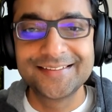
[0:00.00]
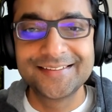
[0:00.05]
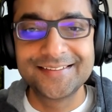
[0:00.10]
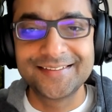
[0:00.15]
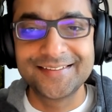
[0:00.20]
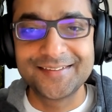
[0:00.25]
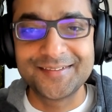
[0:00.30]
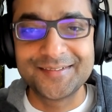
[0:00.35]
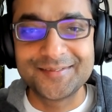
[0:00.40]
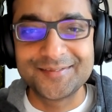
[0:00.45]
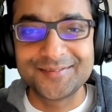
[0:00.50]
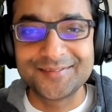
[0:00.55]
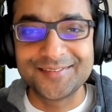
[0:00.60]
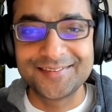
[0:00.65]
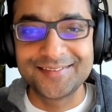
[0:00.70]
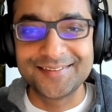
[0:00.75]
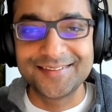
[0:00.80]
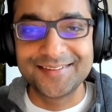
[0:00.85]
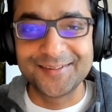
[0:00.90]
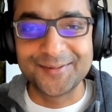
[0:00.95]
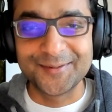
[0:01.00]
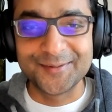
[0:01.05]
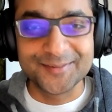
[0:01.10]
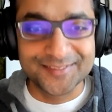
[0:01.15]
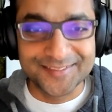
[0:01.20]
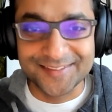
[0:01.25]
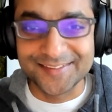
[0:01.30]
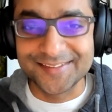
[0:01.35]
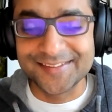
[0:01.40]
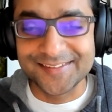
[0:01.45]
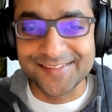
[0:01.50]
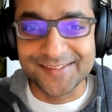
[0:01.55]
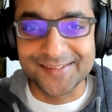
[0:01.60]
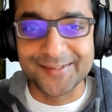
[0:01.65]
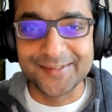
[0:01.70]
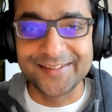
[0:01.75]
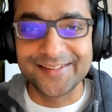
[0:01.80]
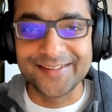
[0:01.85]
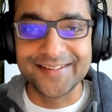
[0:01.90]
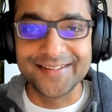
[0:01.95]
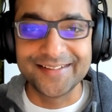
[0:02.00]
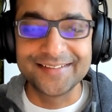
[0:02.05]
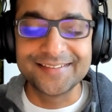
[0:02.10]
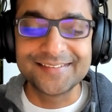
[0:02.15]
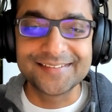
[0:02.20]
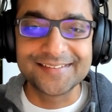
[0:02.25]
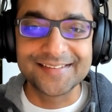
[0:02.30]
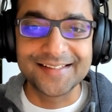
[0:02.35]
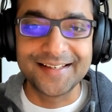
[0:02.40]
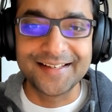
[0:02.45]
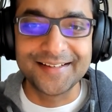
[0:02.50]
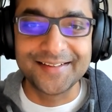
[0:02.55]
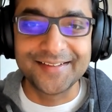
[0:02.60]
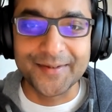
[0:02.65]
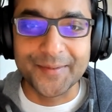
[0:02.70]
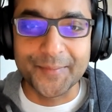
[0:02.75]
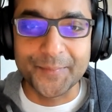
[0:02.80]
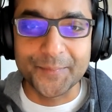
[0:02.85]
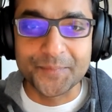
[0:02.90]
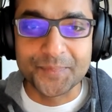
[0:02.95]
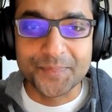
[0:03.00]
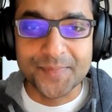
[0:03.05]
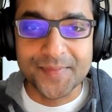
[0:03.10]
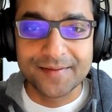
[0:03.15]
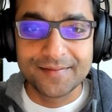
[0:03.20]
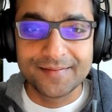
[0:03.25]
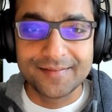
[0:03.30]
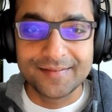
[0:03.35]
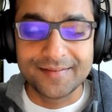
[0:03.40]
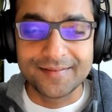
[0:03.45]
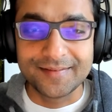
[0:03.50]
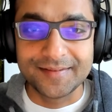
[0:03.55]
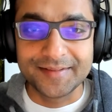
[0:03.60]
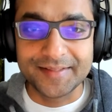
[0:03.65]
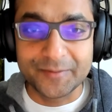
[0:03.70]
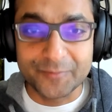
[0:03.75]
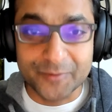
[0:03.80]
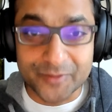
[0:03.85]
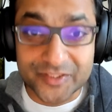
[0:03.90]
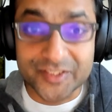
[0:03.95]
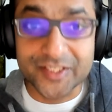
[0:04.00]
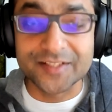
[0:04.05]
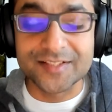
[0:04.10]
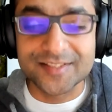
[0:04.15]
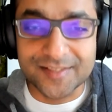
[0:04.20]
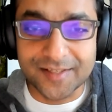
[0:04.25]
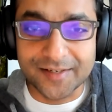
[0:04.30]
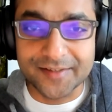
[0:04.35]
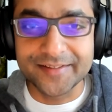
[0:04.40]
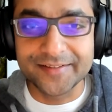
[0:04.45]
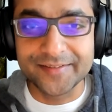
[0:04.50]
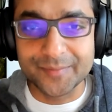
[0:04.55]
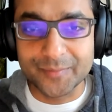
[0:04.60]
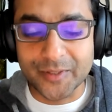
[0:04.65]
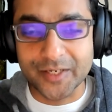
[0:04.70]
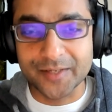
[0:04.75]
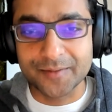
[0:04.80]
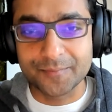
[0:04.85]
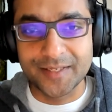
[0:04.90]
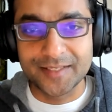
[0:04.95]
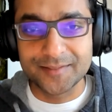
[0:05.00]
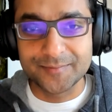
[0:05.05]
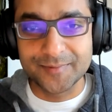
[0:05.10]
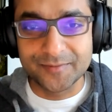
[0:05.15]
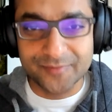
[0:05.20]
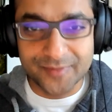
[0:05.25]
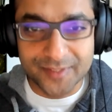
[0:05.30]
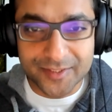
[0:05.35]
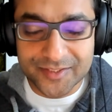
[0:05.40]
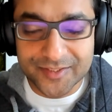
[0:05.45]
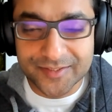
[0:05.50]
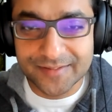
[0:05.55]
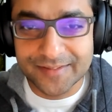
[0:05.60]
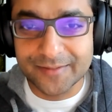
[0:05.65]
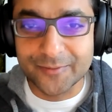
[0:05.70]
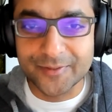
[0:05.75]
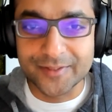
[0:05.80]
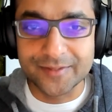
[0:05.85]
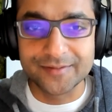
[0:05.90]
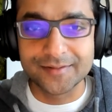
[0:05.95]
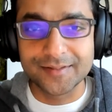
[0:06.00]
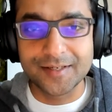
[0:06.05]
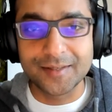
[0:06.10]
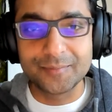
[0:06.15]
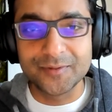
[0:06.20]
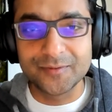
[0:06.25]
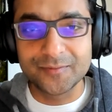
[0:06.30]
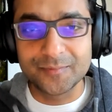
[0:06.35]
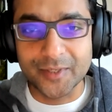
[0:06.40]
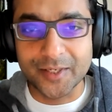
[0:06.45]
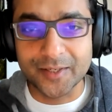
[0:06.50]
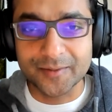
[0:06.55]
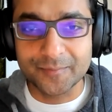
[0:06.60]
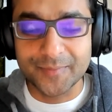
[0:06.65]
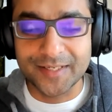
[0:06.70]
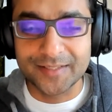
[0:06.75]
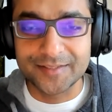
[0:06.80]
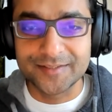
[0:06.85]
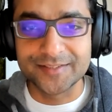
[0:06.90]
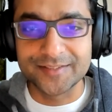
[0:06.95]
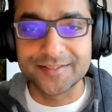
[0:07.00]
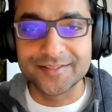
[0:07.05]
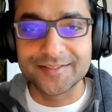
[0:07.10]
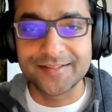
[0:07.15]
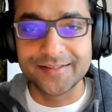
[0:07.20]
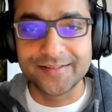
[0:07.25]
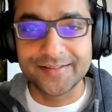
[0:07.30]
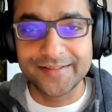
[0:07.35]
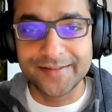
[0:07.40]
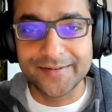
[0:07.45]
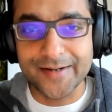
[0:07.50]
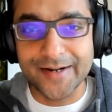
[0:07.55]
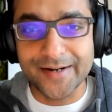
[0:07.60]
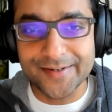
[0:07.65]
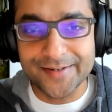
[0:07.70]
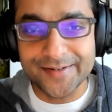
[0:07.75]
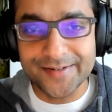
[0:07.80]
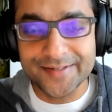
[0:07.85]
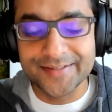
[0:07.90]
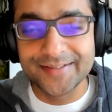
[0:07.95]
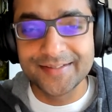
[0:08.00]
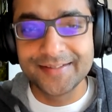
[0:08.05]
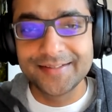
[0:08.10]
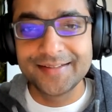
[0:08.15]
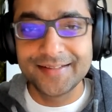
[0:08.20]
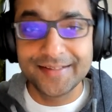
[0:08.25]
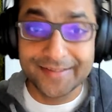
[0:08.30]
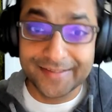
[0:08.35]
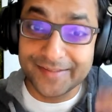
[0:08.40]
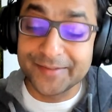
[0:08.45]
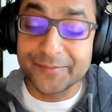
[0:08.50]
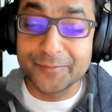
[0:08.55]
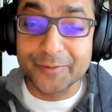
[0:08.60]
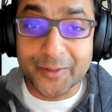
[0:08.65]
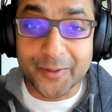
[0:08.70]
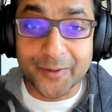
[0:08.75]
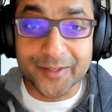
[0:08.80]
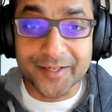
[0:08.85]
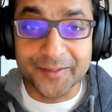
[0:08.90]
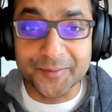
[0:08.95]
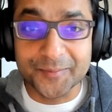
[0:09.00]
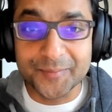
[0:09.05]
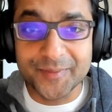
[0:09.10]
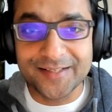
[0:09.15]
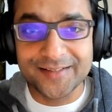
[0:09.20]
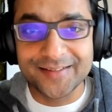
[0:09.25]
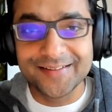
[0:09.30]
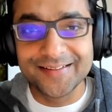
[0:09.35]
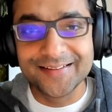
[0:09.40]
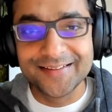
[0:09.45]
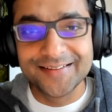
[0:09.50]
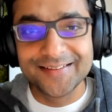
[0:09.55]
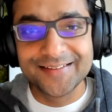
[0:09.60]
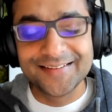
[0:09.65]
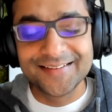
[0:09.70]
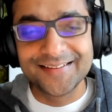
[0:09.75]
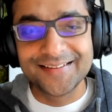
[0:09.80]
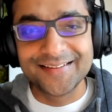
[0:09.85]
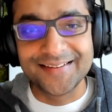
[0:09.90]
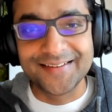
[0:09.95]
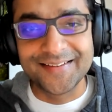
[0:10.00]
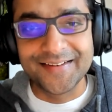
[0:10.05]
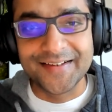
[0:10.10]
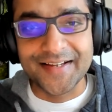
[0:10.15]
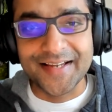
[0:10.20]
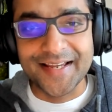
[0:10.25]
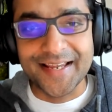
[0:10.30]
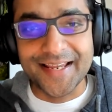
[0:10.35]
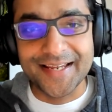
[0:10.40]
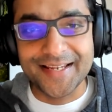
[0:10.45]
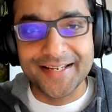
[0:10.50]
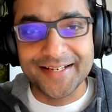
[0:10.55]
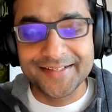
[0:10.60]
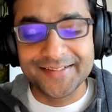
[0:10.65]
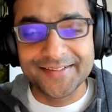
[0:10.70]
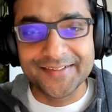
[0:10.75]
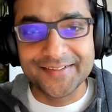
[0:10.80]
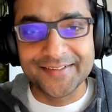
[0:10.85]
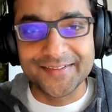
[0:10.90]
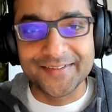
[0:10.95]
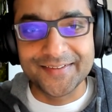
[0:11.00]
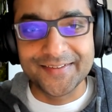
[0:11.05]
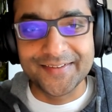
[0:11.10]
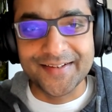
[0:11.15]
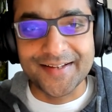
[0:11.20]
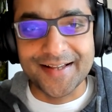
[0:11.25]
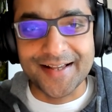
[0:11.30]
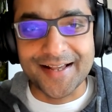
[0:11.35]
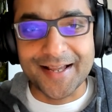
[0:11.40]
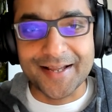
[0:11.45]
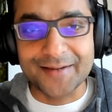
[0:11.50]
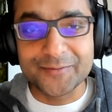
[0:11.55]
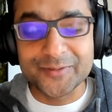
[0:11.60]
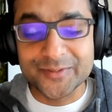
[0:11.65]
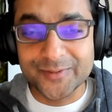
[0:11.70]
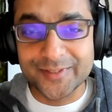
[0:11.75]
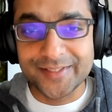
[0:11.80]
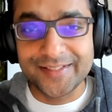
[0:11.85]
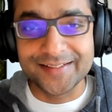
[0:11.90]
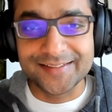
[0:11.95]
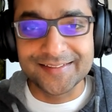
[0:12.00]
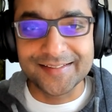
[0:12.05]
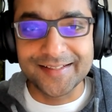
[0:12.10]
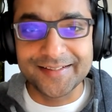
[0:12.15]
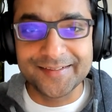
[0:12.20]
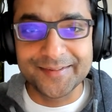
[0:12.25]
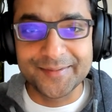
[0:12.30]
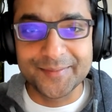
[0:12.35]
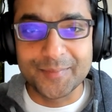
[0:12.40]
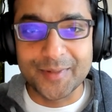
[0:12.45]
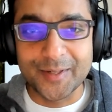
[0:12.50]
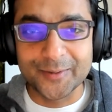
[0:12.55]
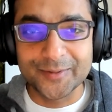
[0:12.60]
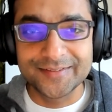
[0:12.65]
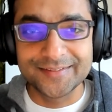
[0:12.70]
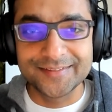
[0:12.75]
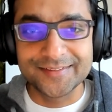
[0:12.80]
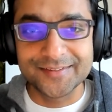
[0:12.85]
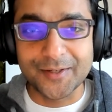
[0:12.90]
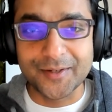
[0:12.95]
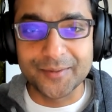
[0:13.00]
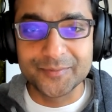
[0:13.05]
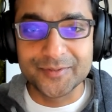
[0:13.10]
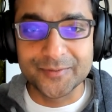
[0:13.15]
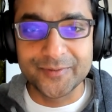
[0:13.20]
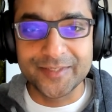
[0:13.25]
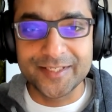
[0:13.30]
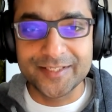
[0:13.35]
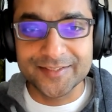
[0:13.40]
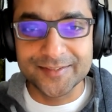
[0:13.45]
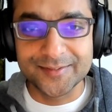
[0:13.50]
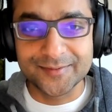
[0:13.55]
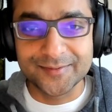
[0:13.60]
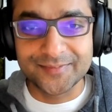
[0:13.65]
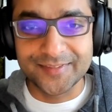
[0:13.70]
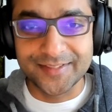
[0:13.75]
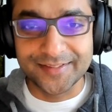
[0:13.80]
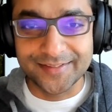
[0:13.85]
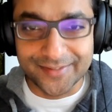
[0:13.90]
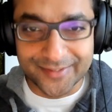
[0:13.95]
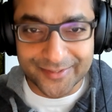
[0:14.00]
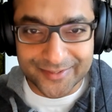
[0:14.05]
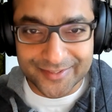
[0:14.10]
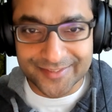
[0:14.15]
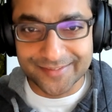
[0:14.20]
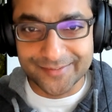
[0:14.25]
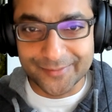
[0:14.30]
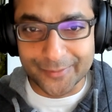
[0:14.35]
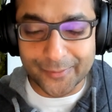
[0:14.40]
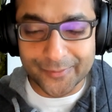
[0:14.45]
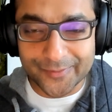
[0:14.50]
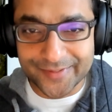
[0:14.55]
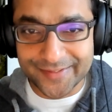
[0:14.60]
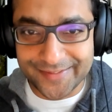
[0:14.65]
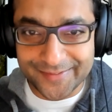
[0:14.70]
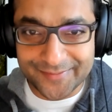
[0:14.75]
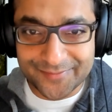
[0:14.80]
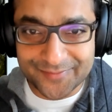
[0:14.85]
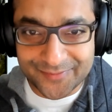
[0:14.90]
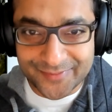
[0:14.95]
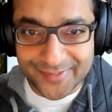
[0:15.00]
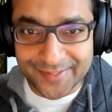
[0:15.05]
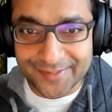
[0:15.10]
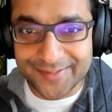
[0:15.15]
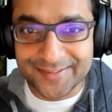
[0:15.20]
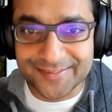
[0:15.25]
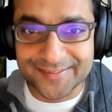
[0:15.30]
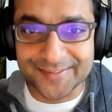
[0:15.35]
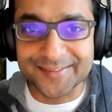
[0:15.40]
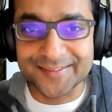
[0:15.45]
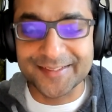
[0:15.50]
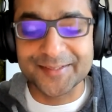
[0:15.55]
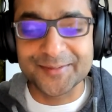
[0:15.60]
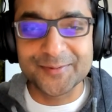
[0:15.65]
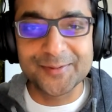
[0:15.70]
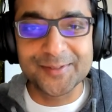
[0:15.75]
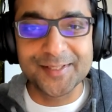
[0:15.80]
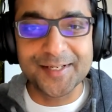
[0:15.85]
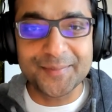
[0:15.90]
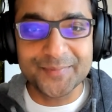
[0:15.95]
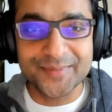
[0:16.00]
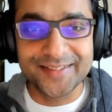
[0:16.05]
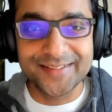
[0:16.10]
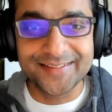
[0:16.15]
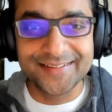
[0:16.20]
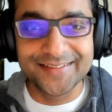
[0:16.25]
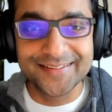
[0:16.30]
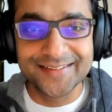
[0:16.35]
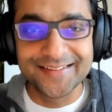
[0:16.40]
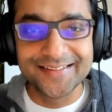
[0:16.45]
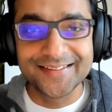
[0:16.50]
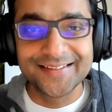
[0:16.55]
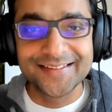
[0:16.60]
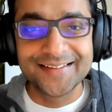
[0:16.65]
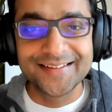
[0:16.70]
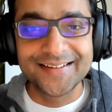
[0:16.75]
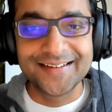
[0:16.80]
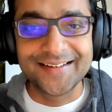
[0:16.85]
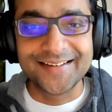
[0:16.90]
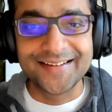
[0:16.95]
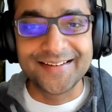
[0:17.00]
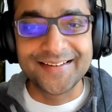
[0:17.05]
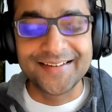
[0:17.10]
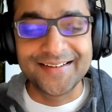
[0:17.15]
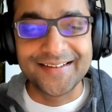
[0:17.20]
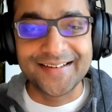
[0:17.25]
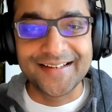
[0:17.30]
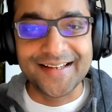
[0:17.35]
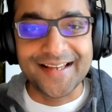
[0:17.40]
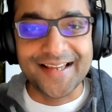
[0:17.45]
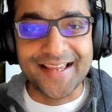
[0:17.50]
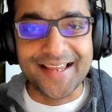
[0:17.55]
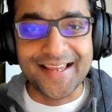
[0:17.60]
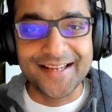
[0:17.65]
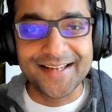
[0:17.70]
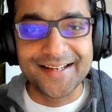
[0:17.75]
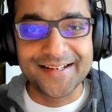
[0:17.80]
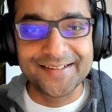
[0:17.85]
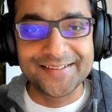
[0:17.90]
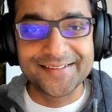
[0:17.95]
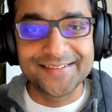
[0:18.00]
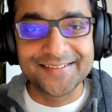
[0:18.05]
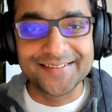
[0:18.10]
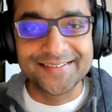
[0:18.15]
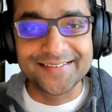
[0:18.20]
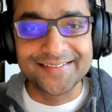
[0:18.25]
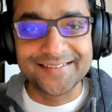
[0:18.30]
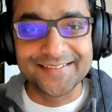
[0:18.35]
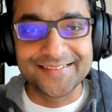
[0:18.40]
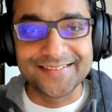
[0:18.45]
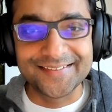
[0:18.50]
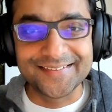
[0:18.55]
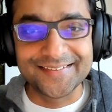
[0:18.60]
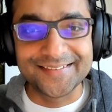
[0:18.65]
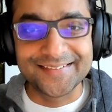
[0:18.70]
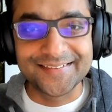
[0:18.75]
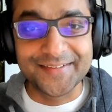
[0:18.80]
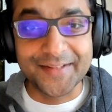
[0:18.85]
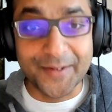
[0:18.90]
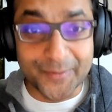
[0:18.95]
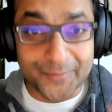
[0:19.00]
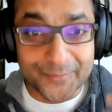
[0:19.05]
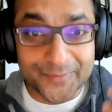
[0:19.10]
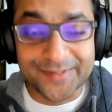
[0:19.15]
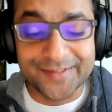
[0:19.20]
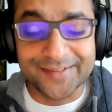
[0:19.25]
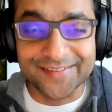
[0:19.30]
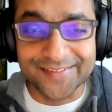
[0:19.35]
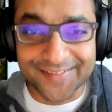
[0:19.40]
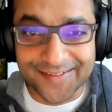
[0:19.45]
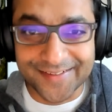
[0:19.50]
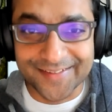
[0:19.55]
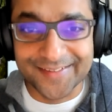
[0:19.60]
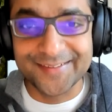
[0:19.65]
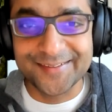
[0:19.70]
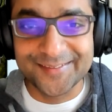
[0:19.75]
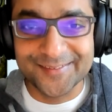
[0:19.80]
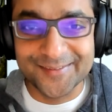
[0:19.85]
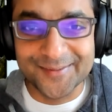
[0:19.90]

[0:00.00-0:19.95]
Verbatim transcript: uh, uh you know, since the early days. And um, uh, they were just starting the product management function. There were a couple of product managers that they had hired, and then they were talking to me. Uh, and I was really excited about this observation of like, here's an already fairly successful company, and now they are kind of